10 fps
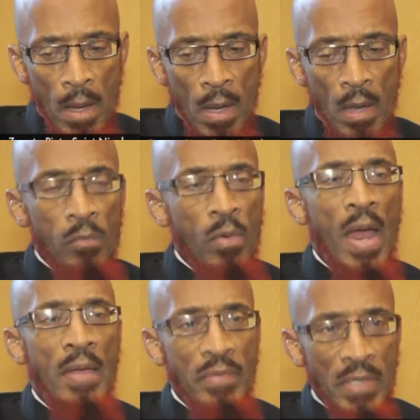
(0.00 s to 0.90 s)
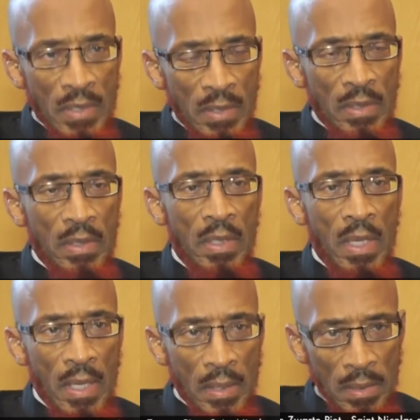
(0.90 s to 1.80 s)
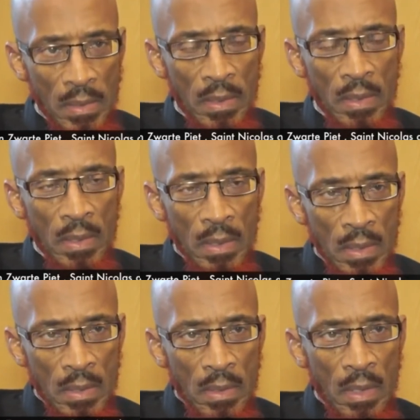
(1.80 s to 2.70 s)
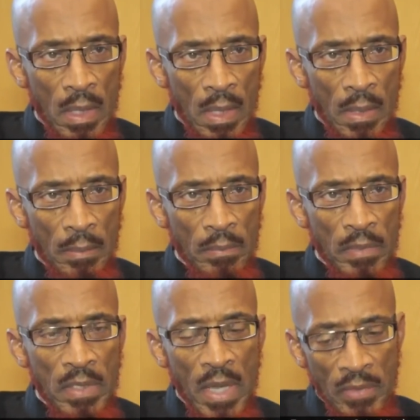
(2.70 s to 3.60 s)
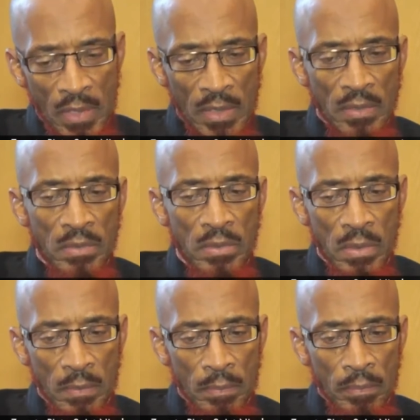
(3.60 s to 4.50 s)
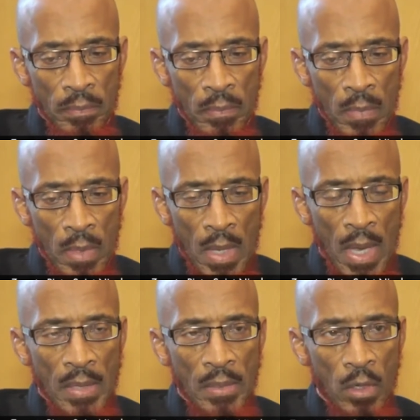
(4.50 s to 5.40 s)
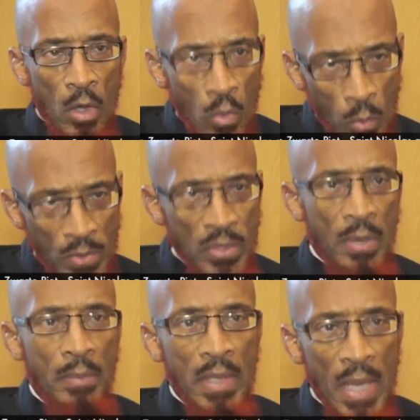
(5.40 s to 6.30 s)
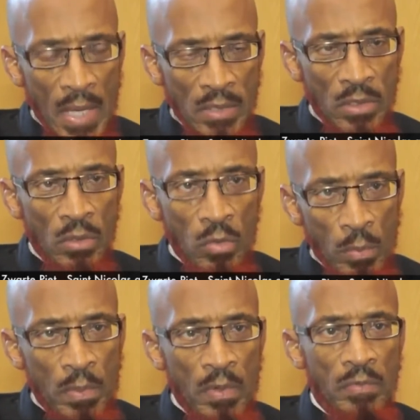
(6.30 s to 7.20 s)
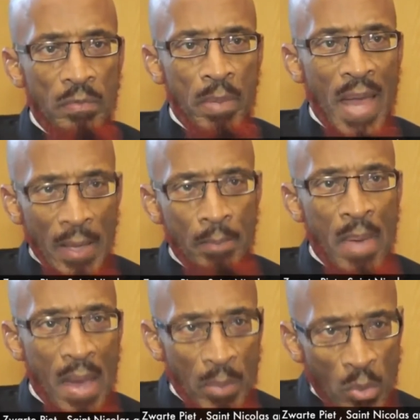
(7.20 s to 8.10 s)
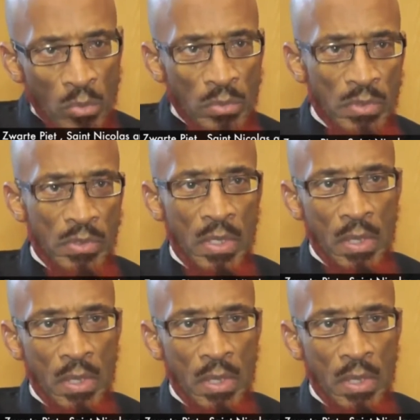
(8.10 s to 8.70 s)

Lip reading: arriving in the Netherlands, and along with him he has a group of black buffoons,